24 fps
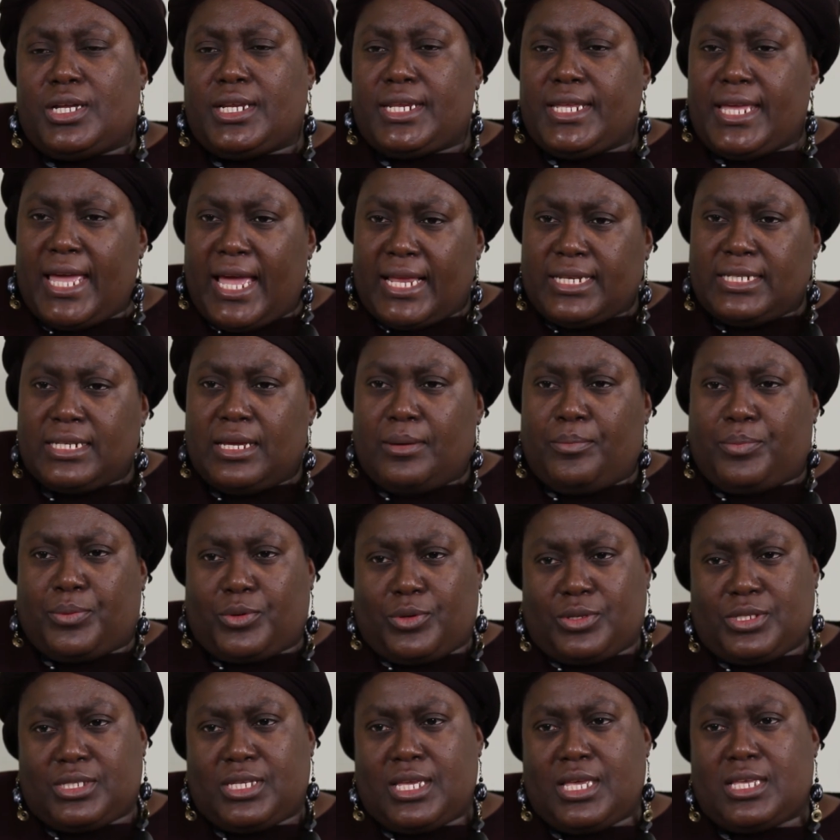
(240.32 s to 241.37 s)
create a
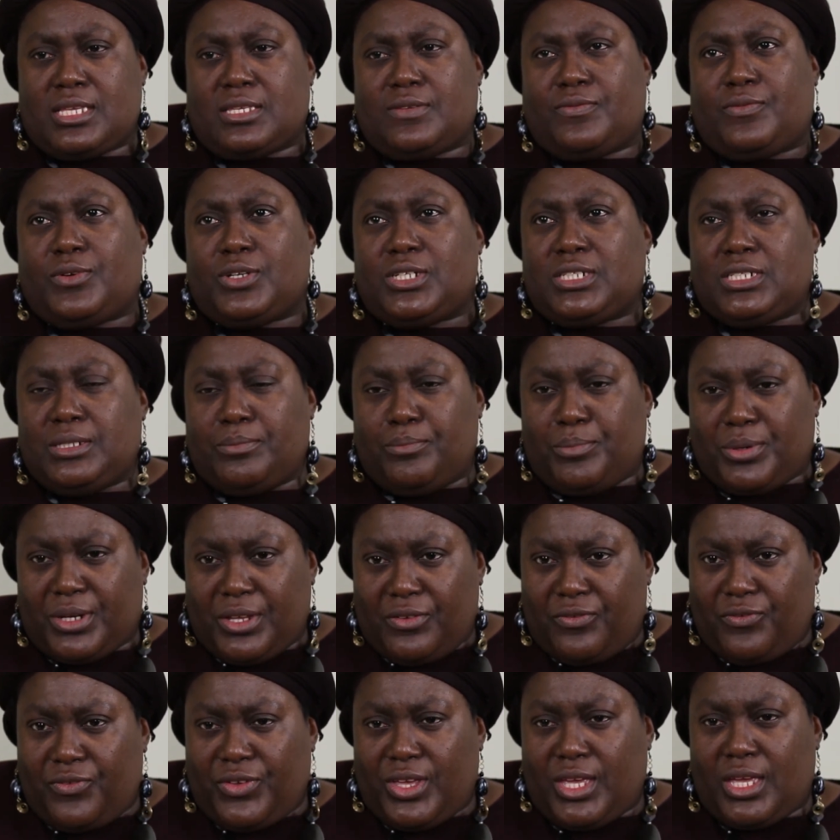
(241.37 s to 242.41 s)
process for
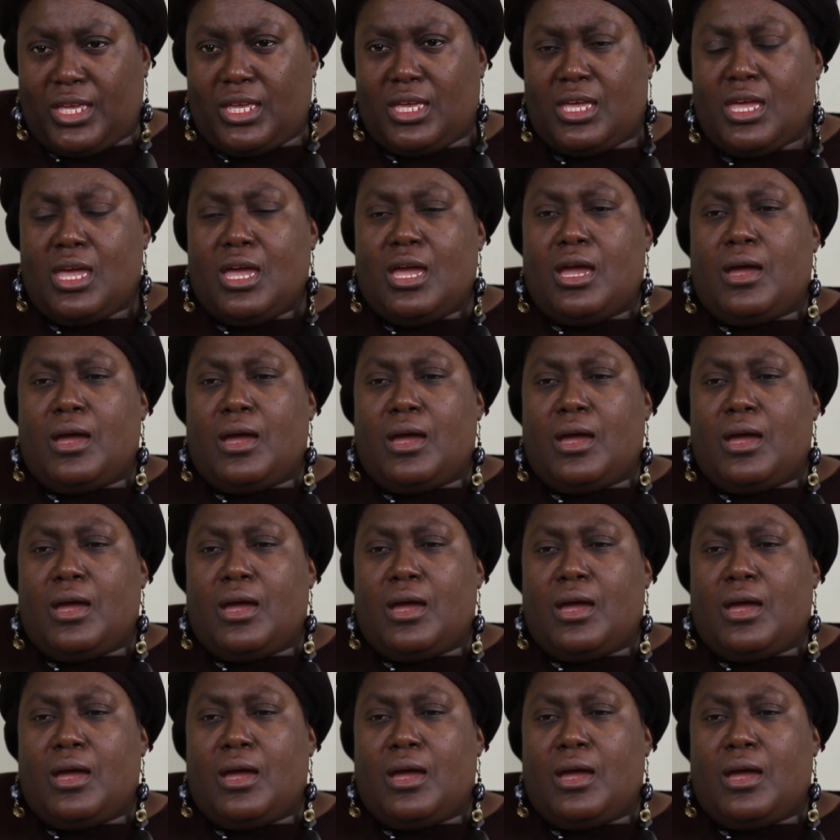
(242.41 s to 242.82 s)
debriefing,